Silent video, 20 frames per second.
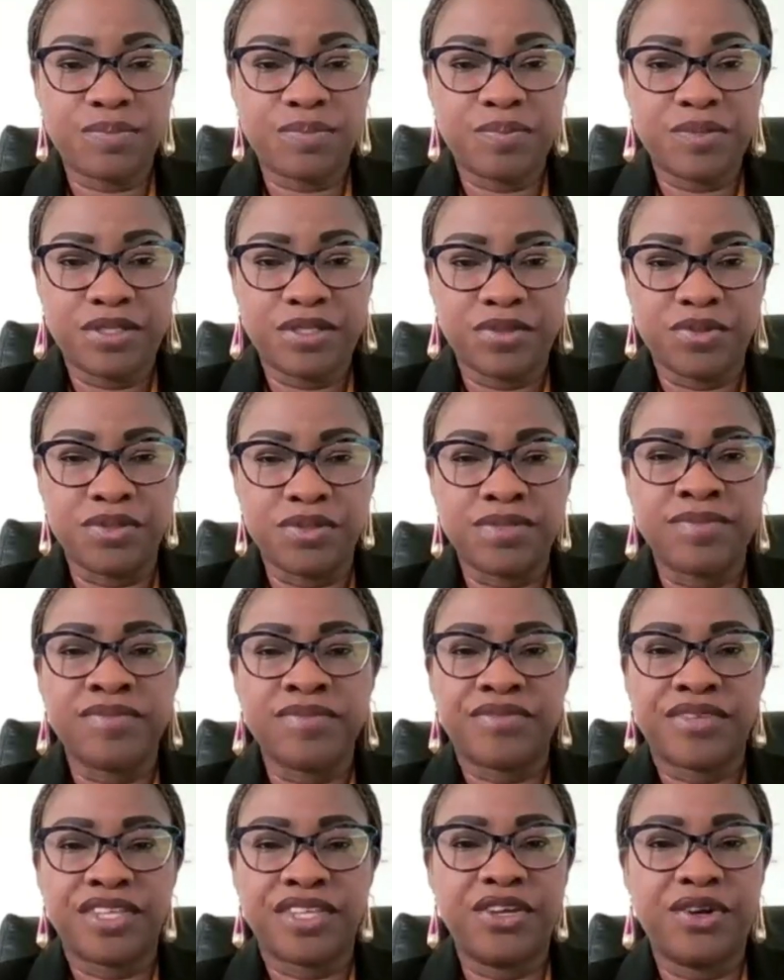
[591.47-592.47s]
the hospitals,
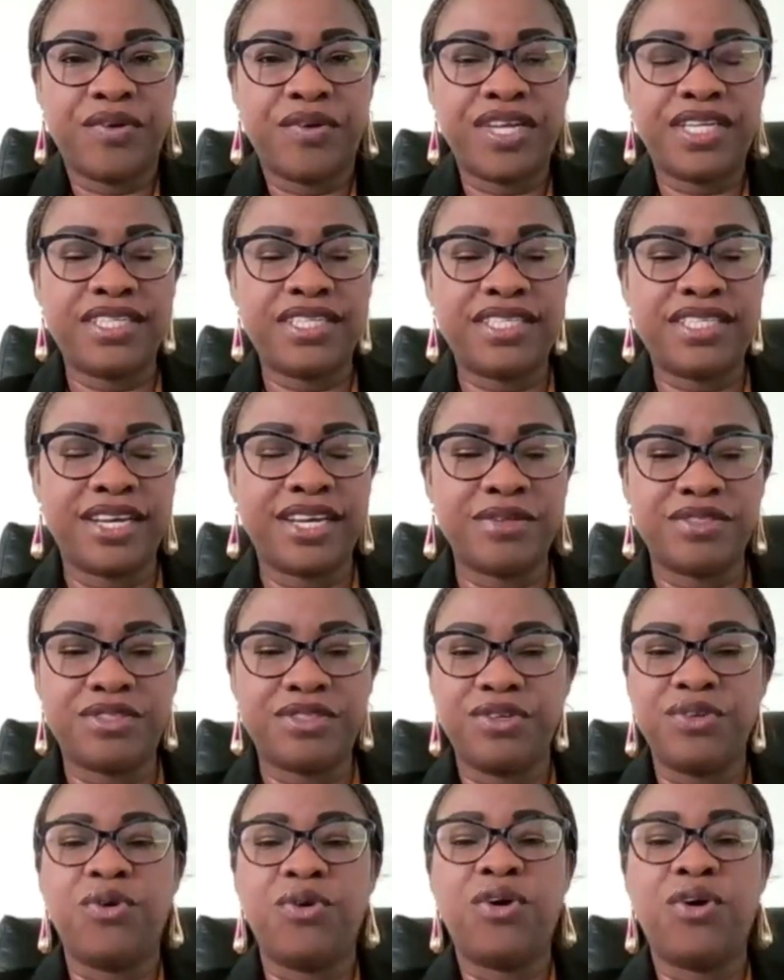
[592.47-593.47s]
it already
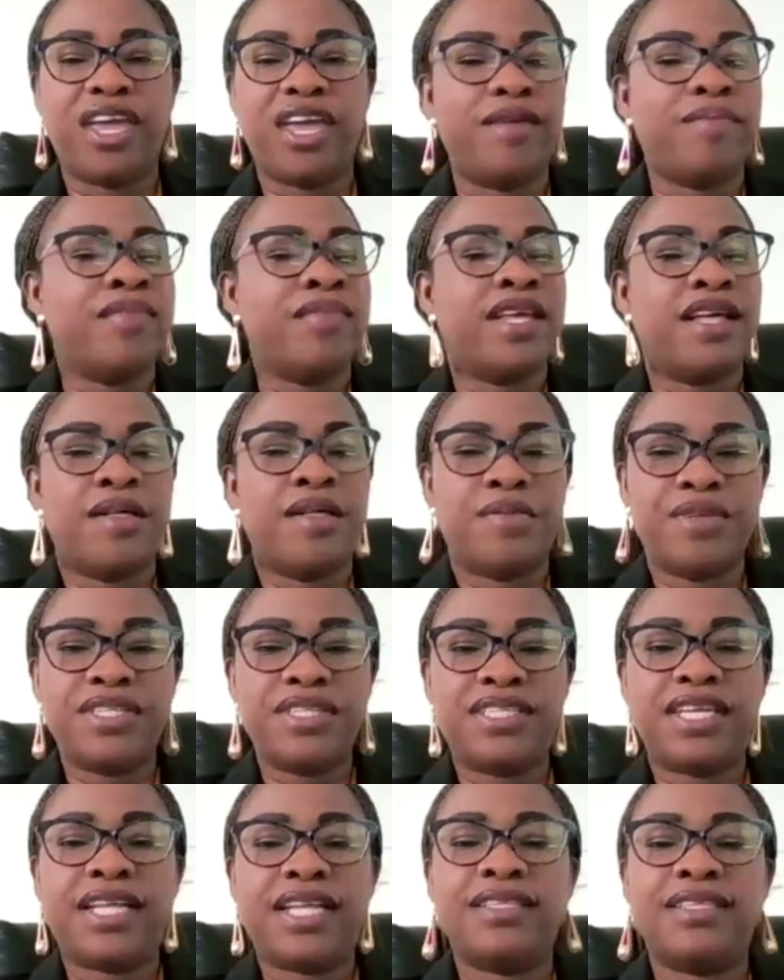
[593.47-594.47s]
tells you, okay,
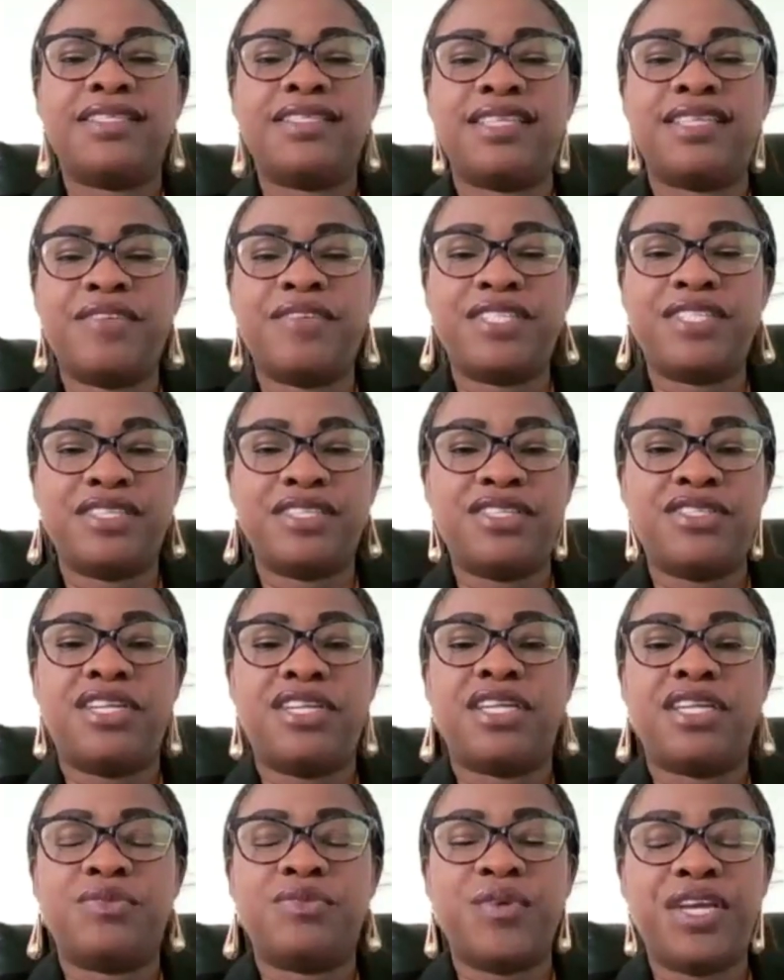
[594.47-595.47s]
these are the
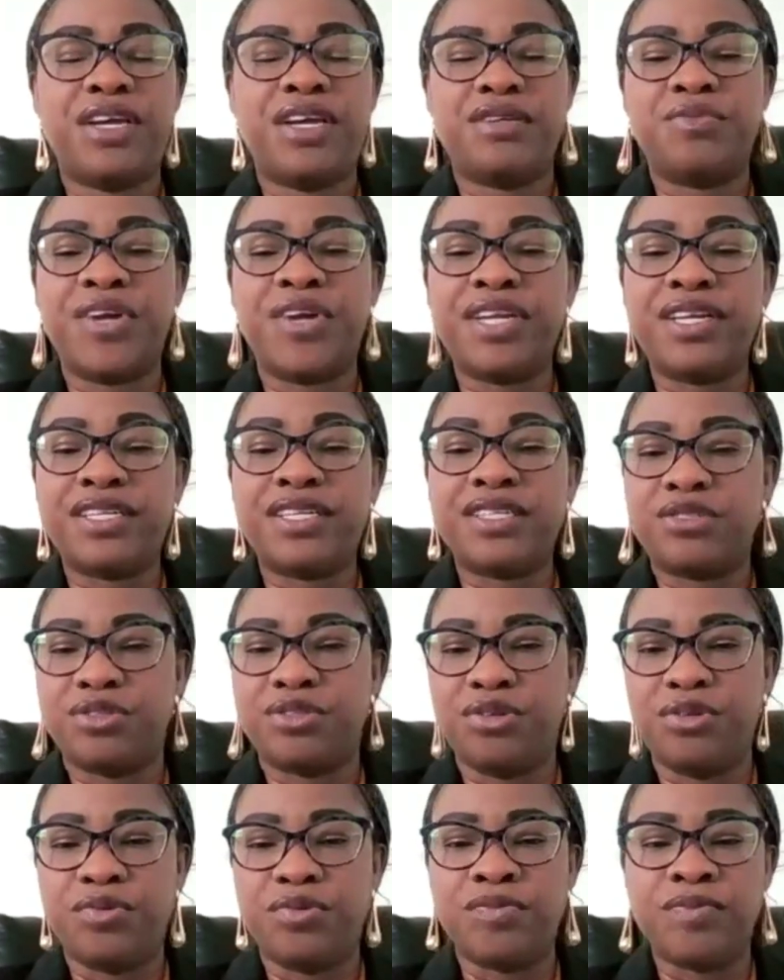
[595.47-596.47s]
services that we can render
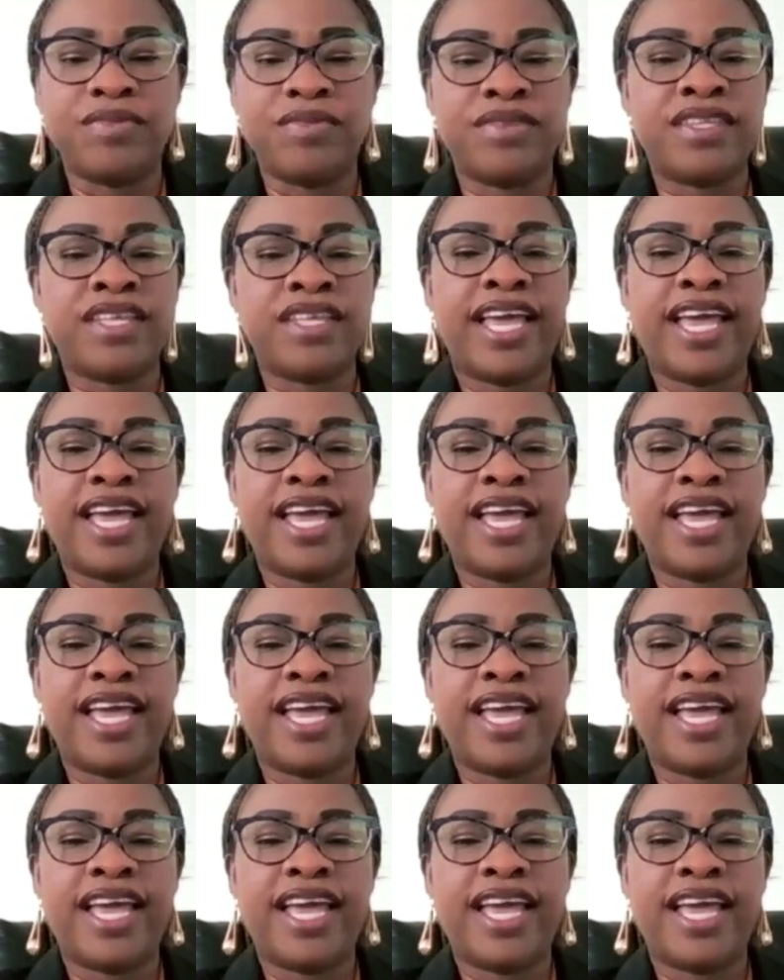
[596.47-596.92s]
to you.